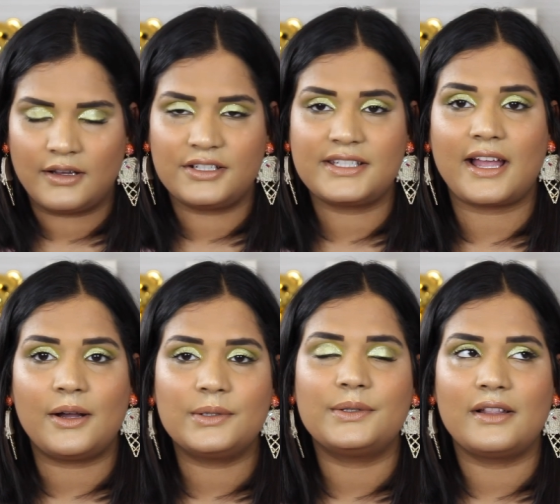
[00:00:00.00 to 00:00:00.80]
Just
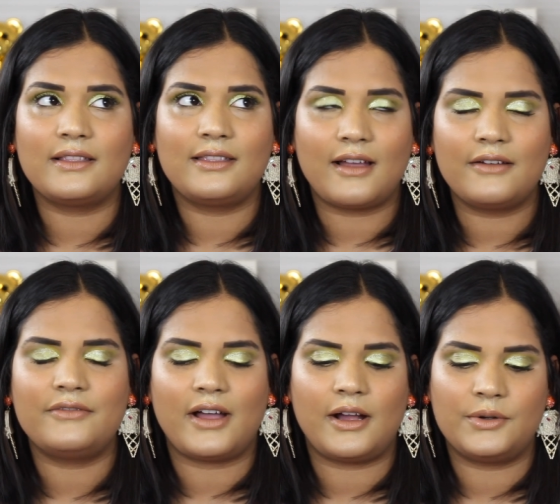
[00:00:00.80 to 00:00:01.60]
how
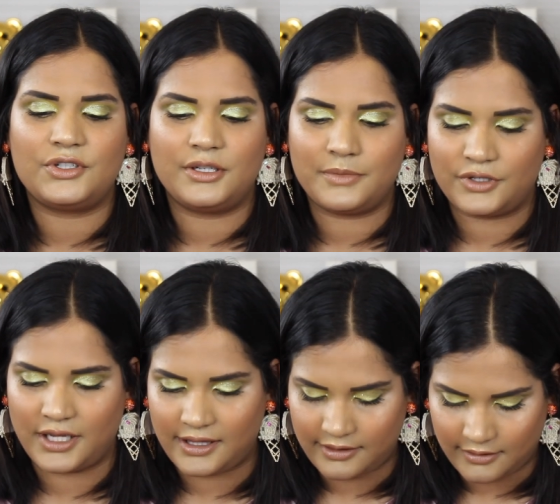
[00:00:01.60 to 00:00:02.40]
love how
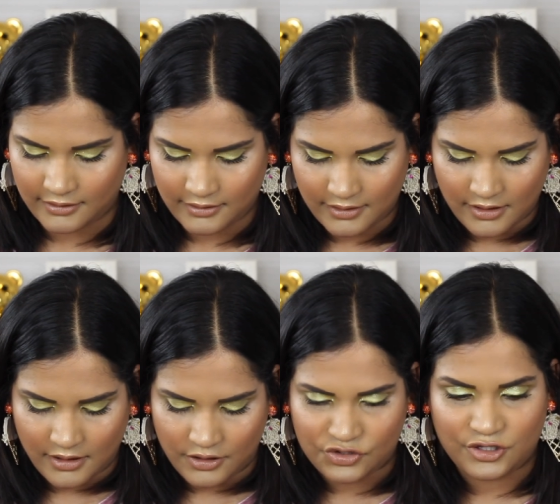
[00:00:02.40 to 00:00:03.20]
shimmery the
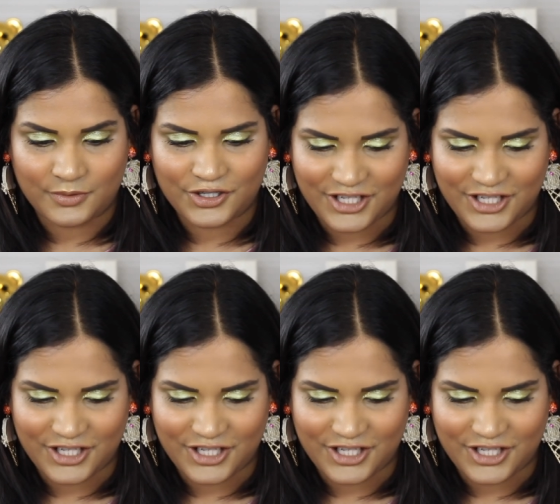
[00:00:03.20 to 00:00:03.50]
shimmer